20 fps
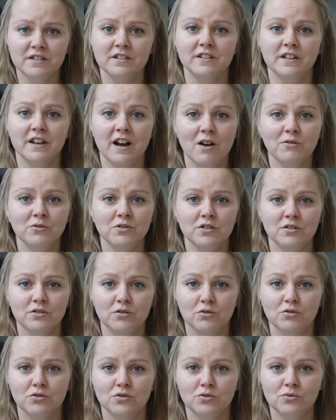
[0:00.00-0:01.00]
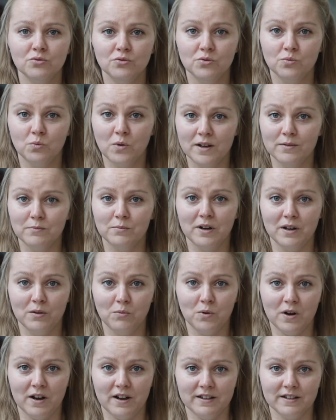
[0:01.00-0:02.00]
in counting your shoes one by
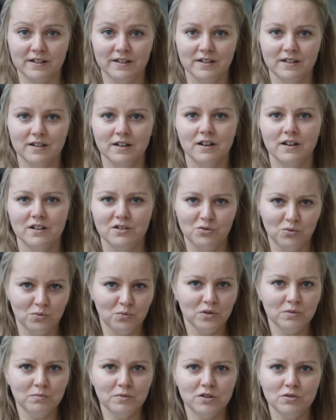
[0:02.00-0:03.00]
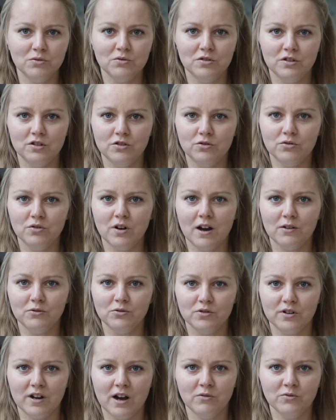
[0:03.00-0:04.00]
one. Do you want me to teach you how to
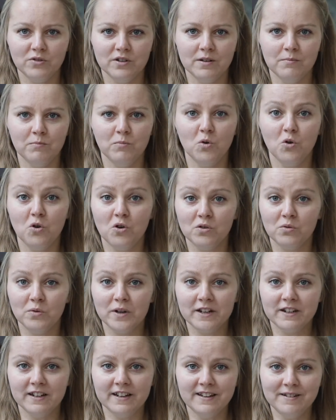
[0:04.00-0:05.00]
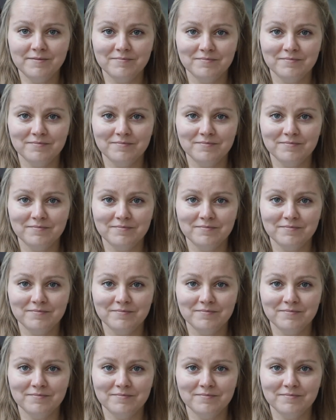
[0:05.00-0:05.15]
count them more quickly?